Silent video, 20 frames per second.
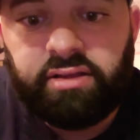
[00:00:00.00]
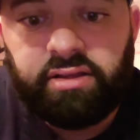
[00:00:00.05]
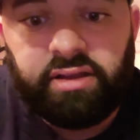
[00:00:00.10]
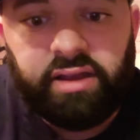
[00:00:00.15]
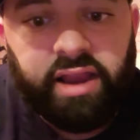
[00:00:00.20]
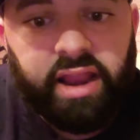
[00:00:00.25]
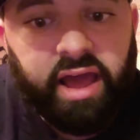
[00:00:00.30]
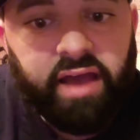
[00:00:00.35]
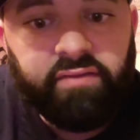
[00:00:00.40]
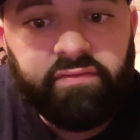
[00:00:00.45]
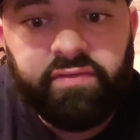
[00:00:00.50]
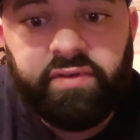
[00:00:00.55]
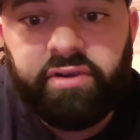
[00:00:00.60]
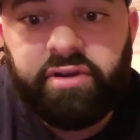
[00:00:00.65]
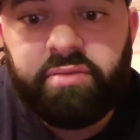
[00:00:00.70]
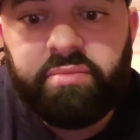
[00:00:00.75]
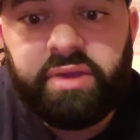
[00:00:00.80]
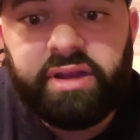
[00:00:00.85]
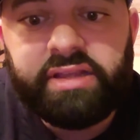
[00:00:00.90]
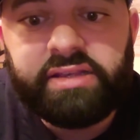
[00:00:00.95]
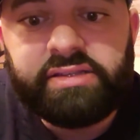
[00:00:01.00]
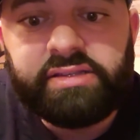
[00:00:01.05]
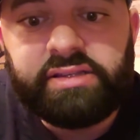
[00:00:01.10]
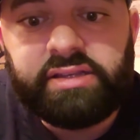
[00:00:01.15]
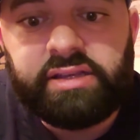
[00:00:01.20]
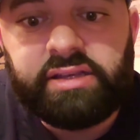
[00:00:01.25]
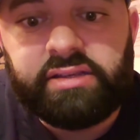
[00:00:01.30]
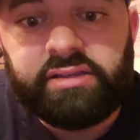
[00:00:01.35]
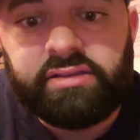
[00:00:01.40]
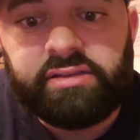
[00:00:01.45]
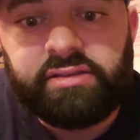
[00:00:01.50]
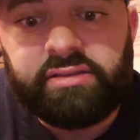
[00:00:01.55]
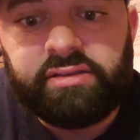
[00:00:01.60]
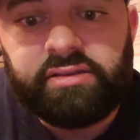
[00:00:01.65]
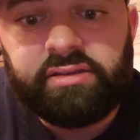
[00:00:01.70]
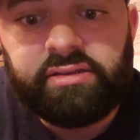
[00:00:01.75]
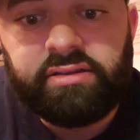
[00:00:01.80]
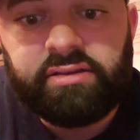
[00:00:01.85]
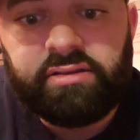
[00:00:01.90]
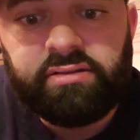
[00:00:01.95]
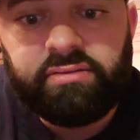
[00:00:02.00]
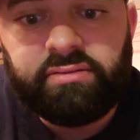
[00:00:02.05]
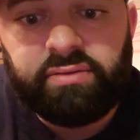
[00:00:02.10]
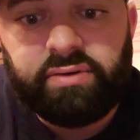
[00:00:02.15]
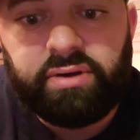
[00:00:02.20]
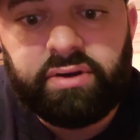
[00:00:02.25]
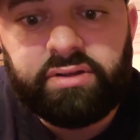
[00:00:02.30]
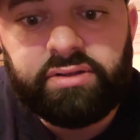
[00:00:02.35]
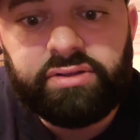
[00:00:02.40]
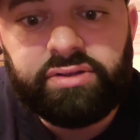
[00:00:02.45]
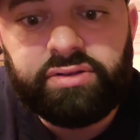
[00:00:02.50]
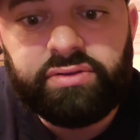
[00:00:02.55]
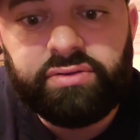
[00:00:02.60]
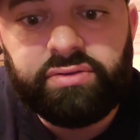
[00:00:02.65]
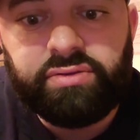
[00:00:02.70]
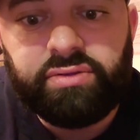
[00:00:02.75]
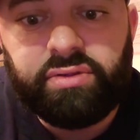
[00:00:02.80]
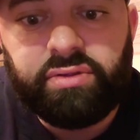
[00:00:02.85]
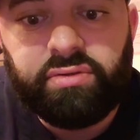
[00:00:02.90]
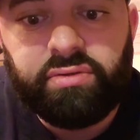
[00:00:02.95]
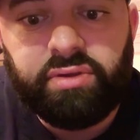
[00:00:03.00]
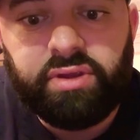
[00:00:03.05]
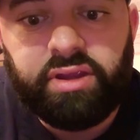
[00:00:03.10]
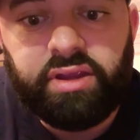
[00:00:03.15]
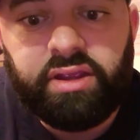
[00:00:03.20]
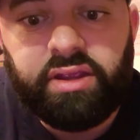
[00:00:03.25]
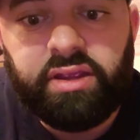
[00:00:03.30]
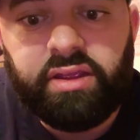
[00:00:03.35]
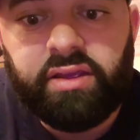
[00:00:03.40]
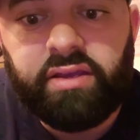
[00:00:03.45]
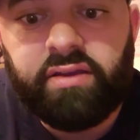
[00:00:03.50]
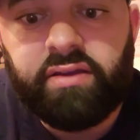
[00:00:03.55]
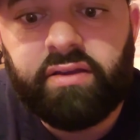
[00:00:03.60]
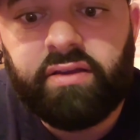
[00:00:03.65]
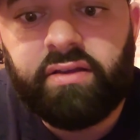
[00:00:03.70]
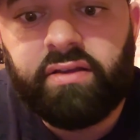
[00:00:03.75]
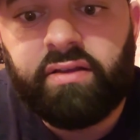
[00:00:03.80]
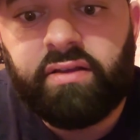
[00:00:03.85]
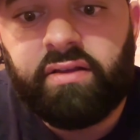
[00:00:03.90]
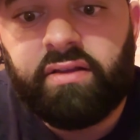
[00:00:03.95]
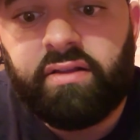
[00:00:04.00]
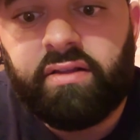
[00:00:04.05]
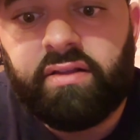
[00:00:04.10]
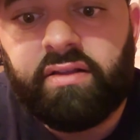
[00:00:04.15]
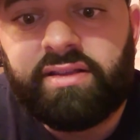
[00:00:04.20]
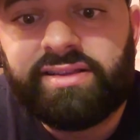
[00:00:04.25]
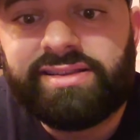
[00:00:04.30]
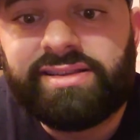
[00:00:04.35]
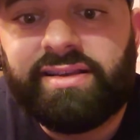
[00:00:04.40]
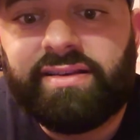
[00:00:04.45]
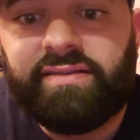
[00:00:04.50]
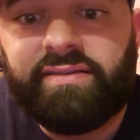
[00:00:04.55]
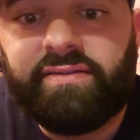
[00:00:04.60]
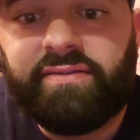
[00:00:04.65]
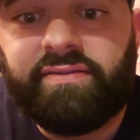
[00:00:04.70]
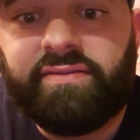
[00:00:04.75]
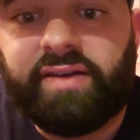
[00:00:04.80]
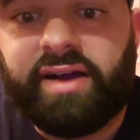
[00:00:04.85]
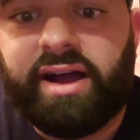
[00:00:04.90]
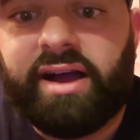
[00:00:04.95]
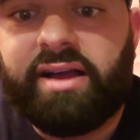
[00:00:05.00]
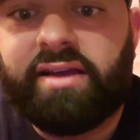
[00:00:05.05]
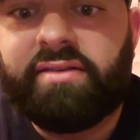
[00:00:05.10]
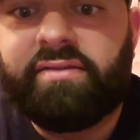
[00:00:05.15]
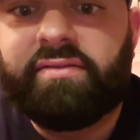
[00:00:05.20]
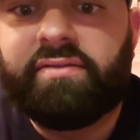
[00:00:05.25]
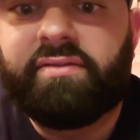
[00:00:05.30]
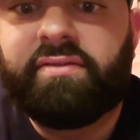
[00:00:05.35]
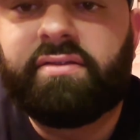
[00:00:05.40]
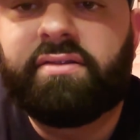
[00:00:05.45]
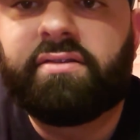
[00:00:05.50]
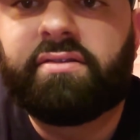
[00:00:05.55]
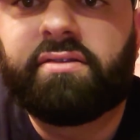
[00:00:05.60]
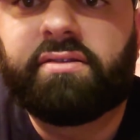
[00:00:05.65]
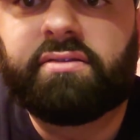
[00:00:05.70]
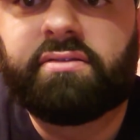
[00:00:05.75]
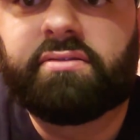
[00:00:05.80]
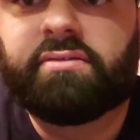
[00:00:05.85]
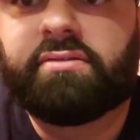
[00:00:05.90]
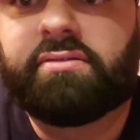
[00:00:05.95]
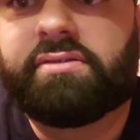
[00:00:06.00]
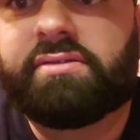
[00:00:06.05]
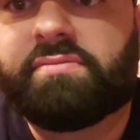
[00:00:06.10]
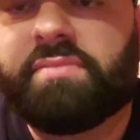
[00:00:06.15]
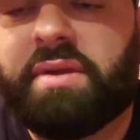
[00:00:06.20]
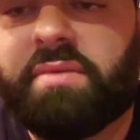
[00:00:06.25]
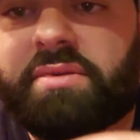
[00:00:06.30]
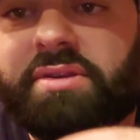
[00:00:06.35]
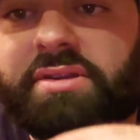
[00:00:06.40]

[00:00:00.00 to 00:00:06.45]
Not very many seeds. 1, 2, 3, 5, maybe